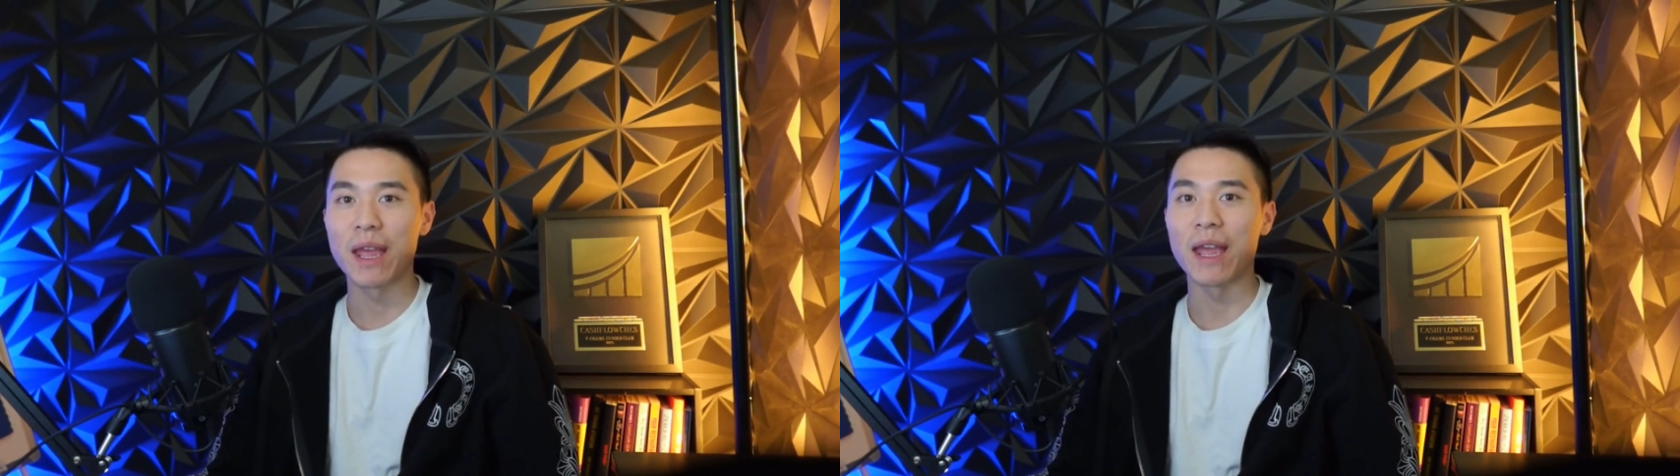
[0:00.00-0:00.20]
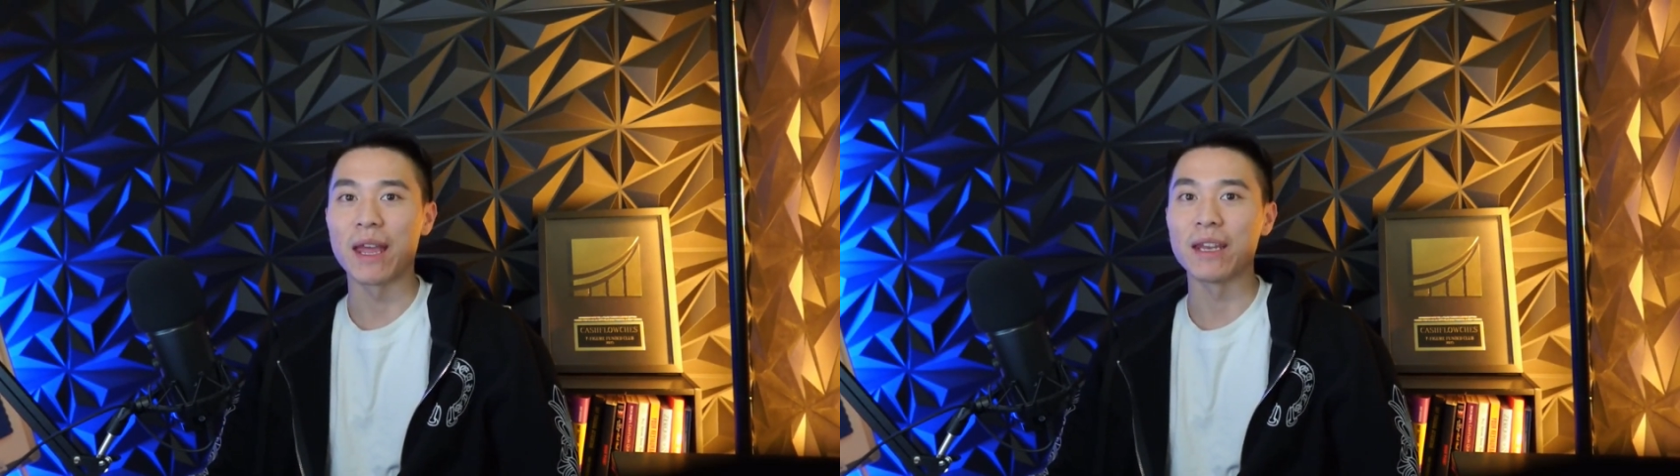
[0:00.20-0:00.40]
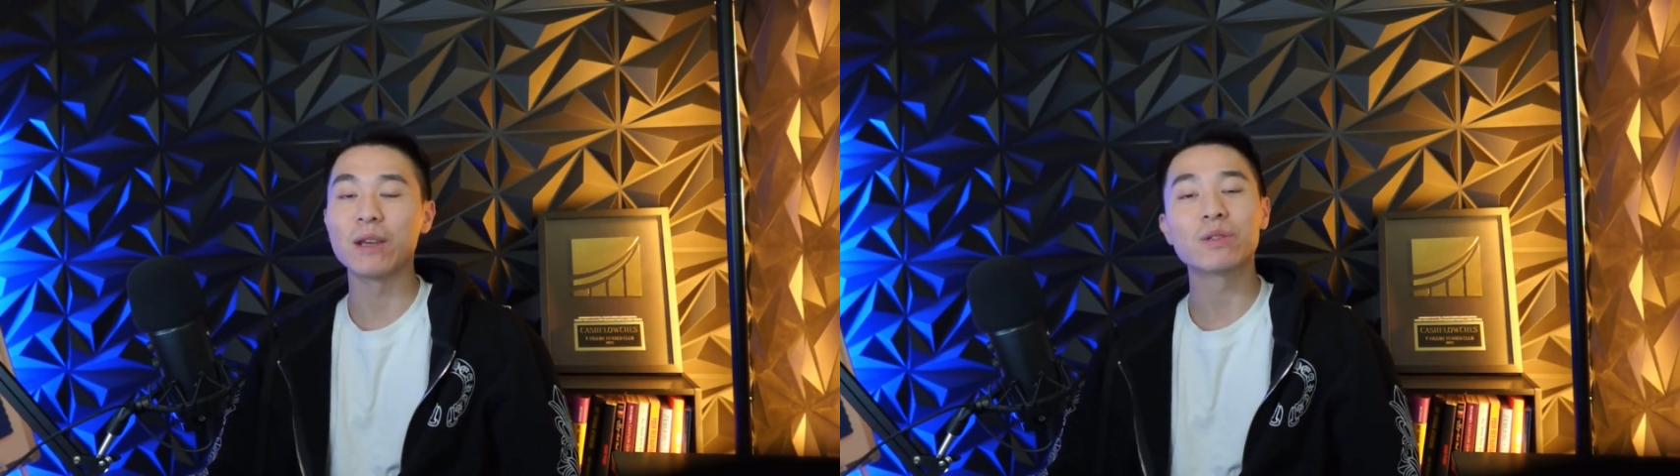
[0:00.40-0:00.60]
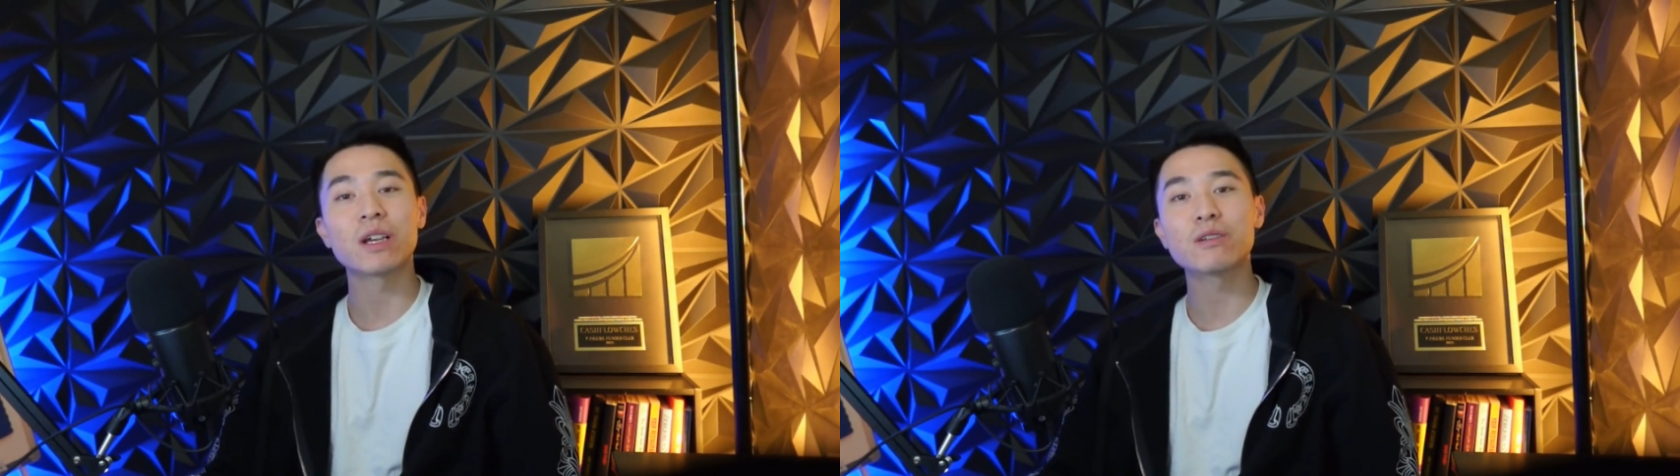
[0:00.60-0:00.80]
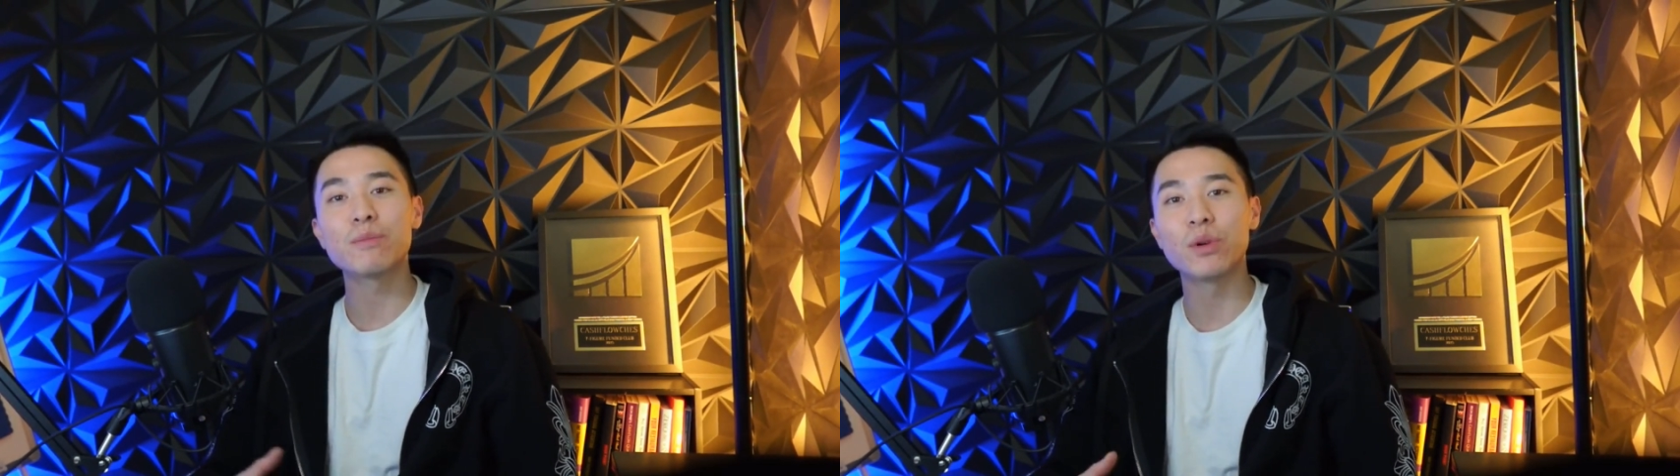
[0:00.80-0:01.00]
And he was
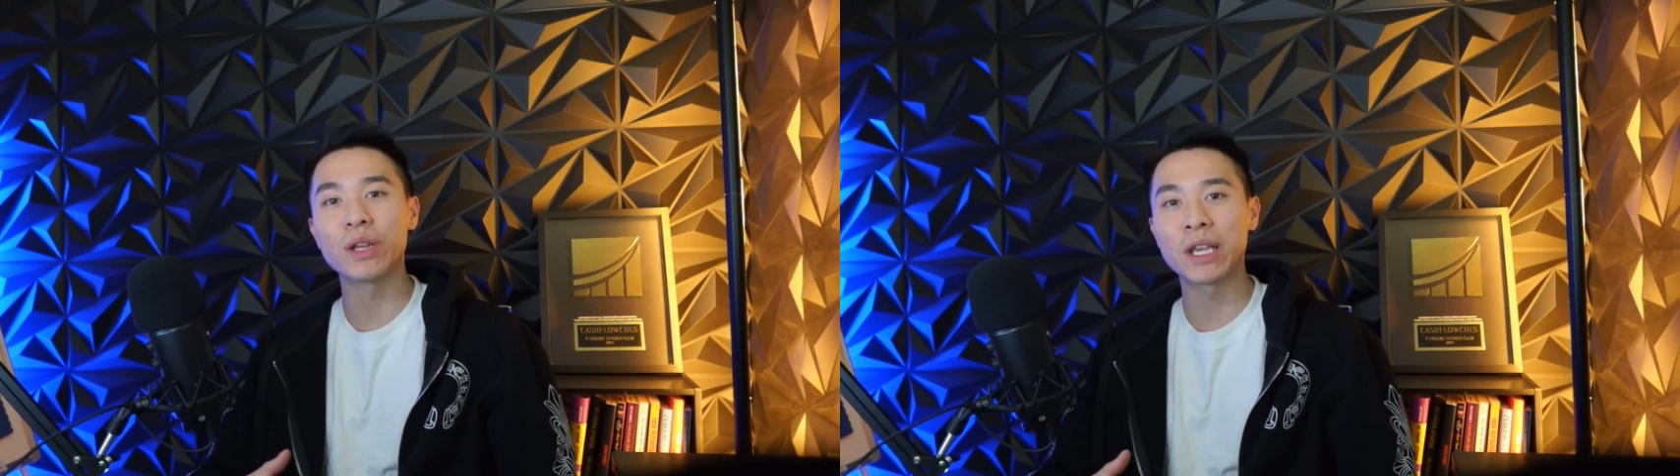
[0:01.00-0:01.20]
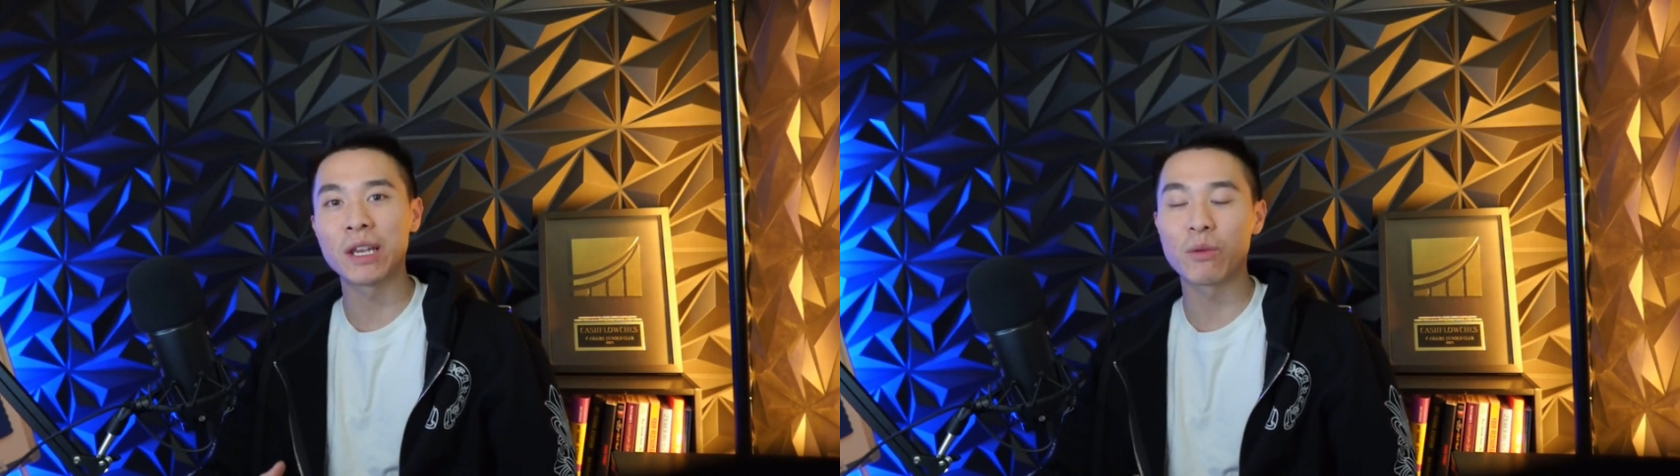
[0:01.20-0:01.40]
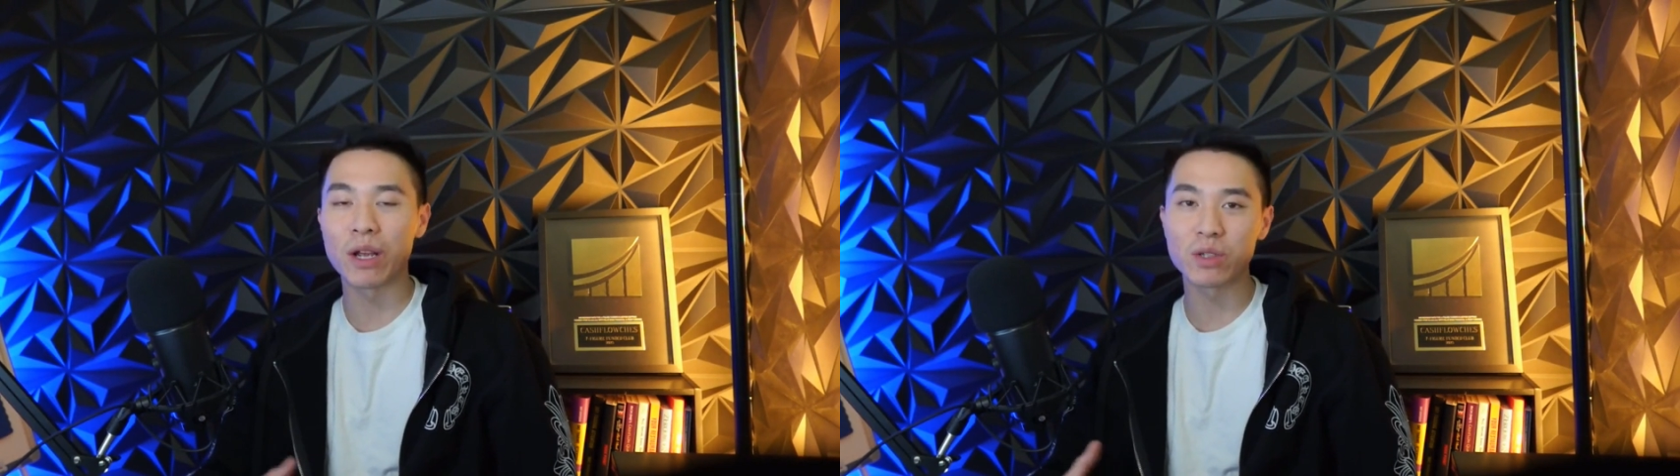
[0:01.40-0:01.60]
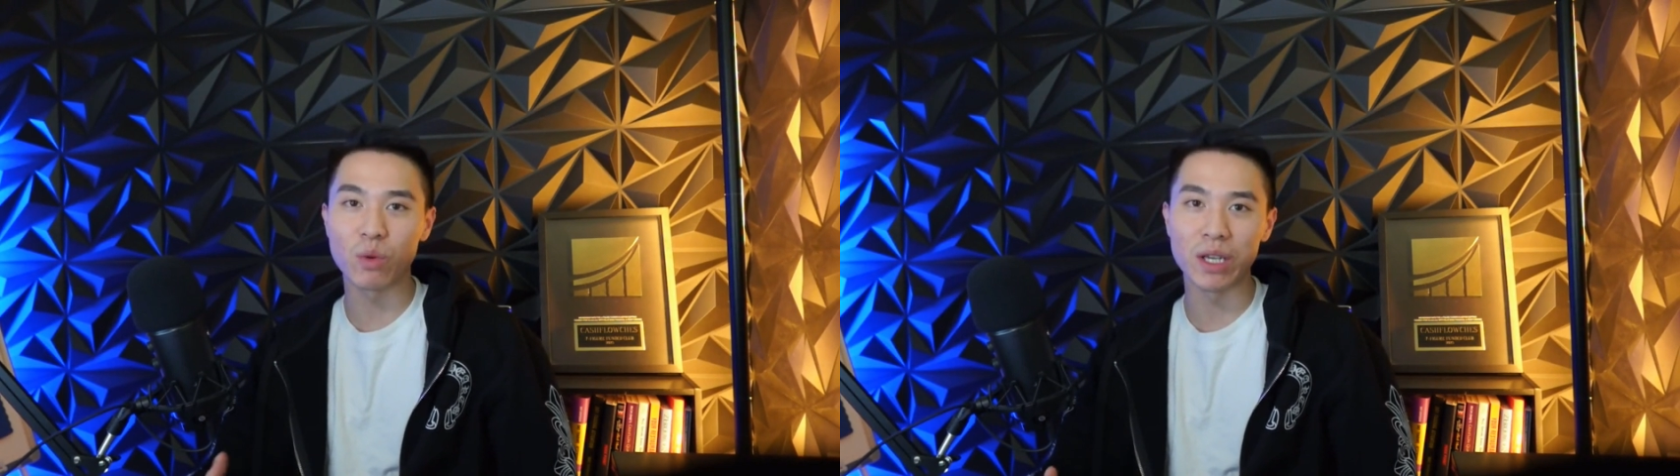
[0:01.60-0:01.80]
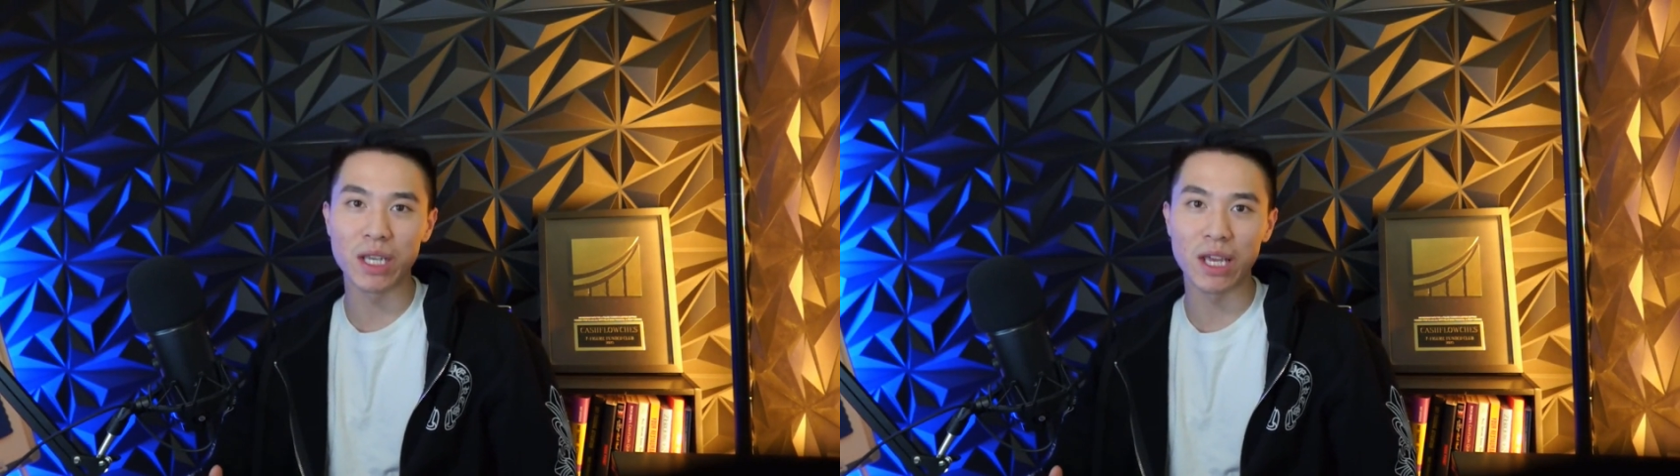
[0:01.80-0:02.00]
also pulling in around
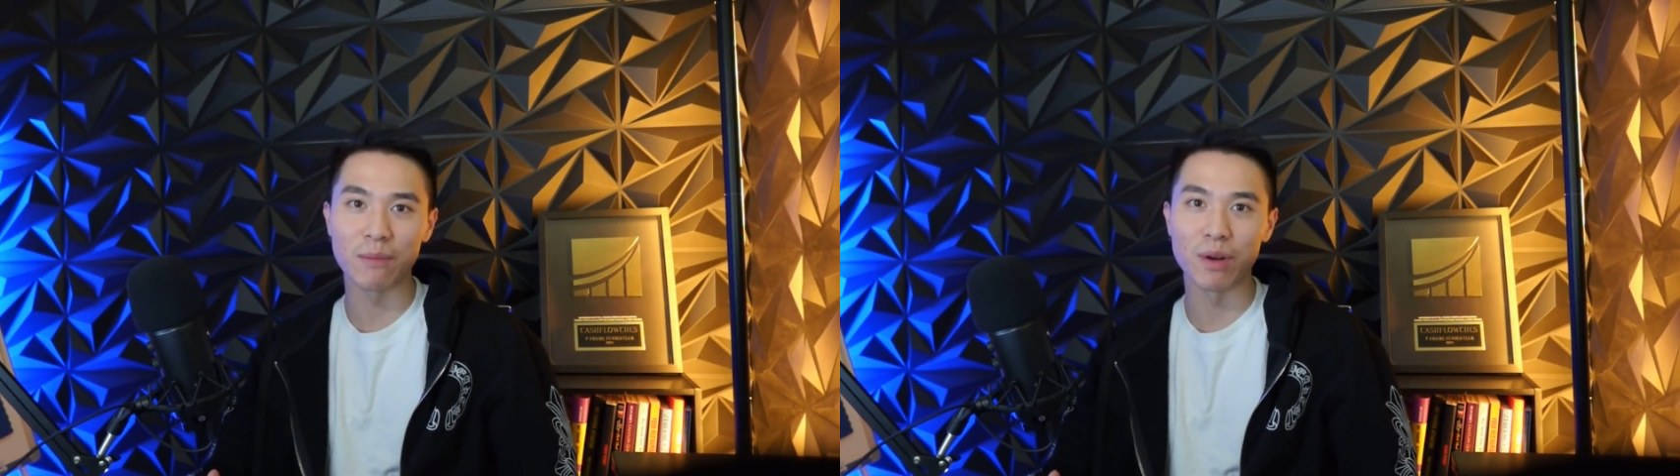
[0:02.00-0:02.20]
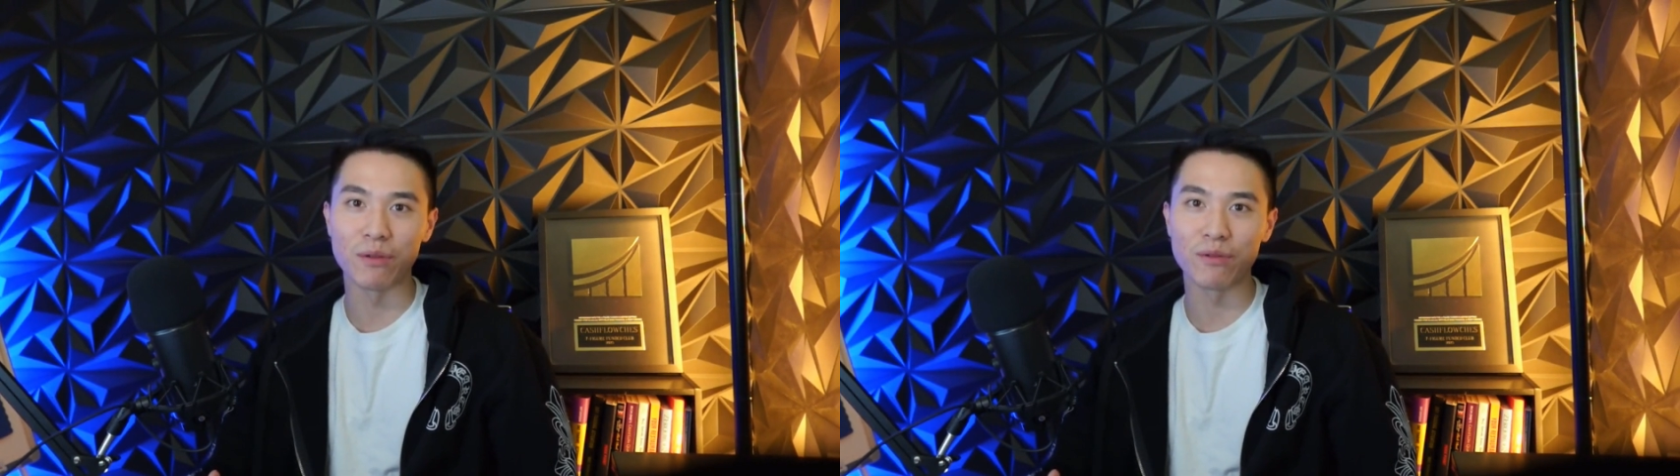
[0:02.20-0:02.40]
20K a month.